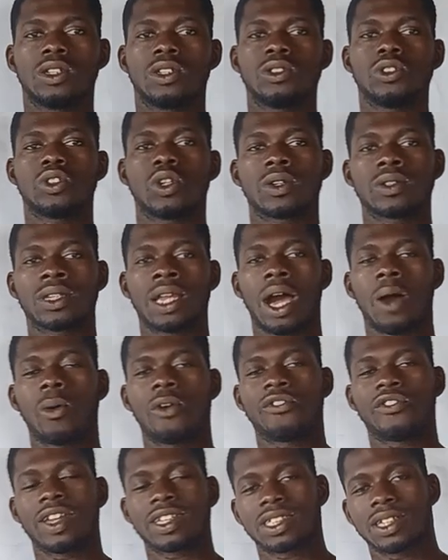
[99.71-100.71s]
During our
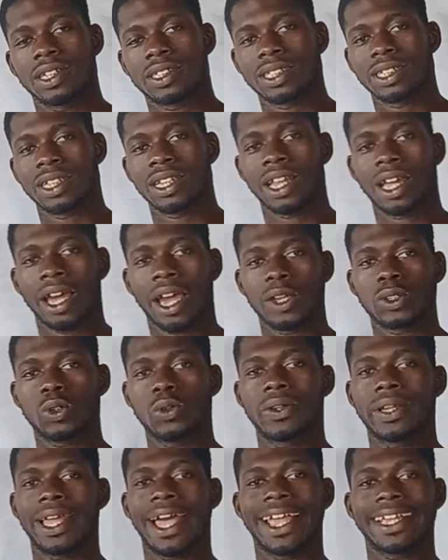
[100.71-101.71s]
first lesson, I told
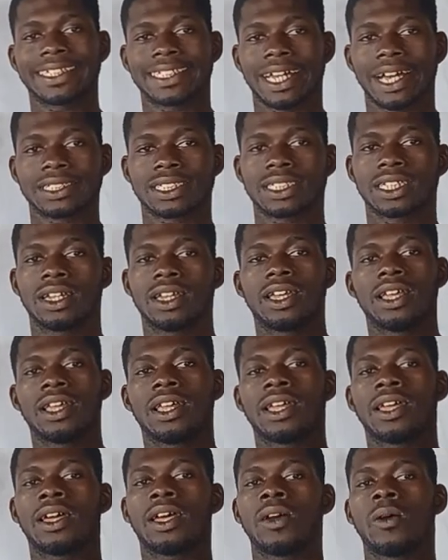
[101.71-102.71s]
you guys that
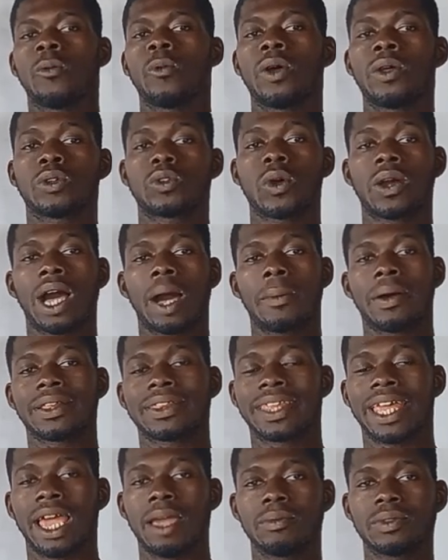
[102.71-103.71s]
when we talk about
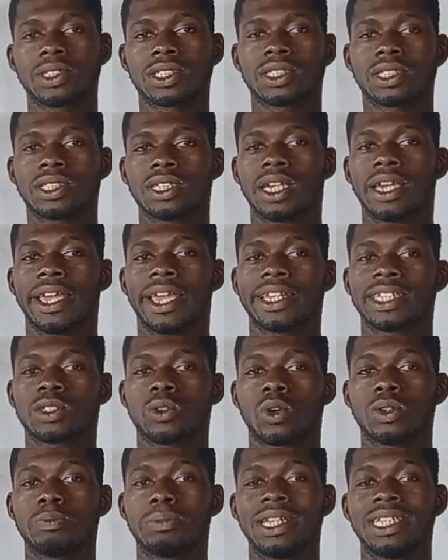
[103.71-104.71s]
terms, it is
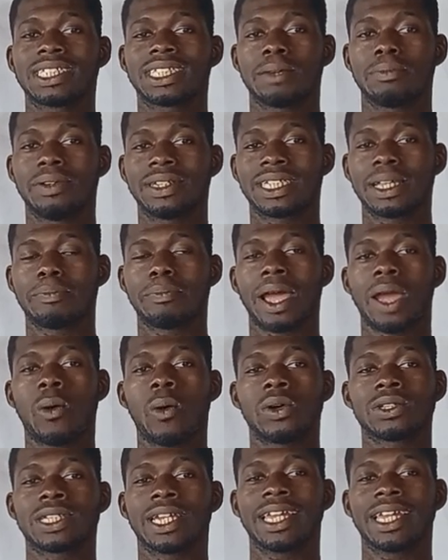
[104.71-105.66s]
what being separated by what?